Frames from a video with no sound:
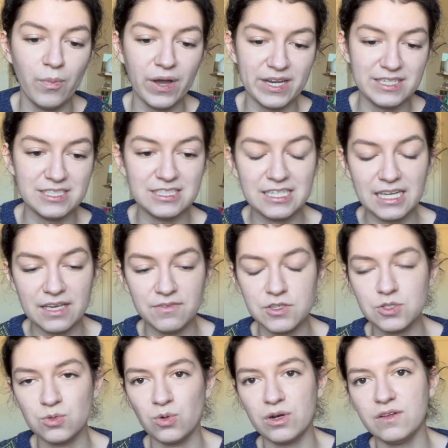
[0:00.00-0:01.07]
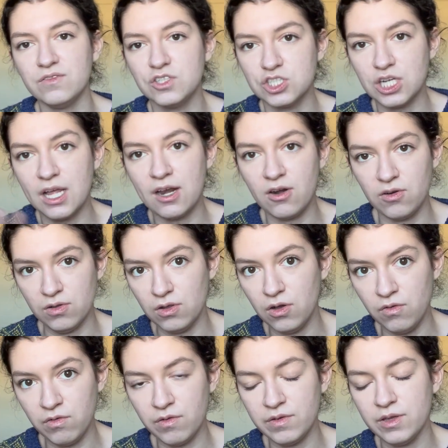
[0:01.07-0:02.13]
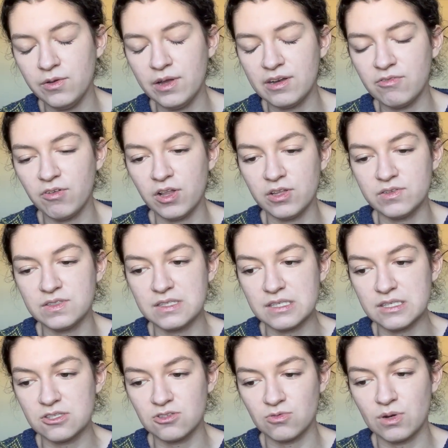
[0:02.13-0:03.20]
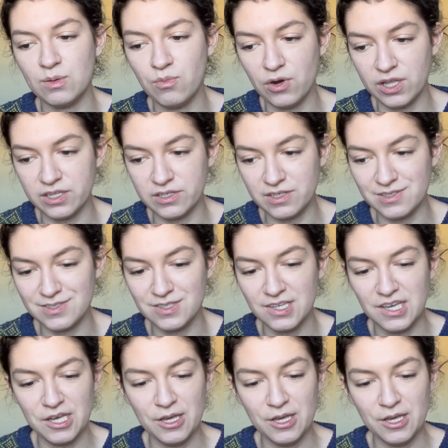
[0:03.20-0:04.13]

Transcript: But to give a sort of general overview, it follows these three brothers,